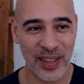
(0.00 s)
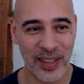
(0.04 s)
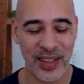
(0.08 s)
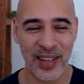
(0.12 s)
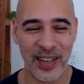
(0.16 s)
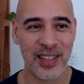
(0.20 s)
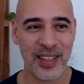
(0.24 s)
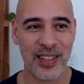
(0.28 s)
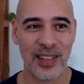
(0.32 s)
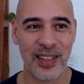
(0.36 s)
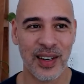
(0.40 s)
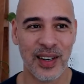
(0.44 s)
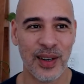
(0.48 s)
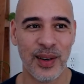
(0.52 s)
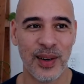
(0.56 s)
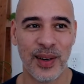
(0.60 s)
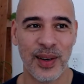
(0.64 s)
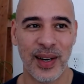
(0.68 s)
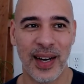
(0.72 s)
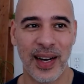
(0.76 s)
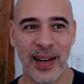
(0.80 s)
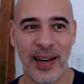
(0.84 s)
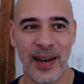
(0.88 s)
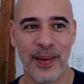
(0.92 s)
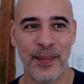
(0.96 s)

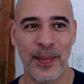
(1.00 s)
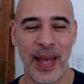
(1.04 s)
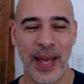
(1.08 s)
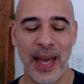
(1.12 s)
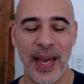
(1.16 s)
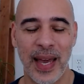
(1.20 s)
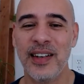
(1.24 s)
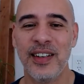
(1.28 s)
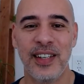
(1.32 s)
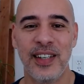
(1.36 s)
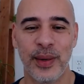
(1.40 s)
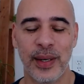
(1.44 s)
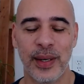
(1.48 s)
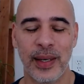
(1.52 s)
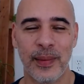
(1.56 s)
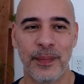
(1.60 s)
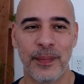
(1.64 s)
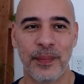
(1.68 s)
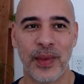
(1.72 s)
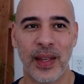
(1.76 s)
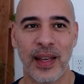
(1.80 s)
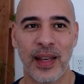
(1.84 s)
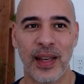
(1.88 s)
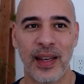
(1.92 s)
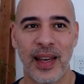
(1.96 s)
end to it.
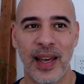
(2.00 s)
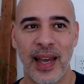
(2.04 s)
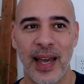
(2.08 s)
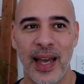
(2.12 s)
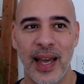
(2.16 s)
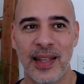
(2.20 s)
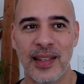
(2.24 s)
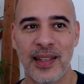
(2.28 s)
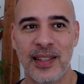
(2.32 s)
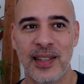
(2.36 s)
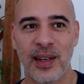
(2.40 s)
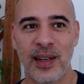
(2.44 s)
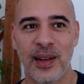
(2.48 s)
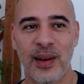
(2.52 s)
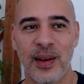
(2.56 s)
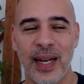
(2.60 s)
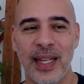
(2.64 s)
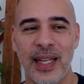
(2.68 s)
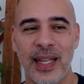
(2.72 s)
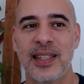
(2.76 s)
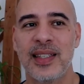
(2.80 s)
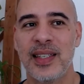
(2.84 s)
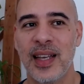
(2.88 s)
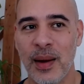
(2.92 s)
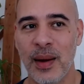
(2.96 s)
And so at
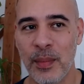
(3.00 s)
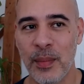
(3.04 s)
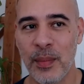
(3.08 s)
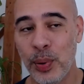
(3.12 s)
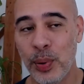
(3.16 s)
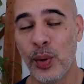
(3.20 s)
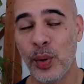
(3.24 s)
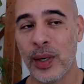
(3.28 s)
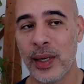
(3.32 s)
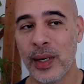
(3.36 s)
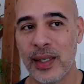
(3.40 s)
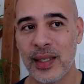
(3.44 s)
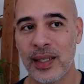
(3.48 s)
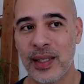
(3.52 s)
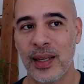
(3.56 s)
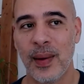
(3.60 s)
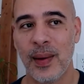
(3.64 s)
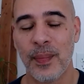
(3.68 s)
some point,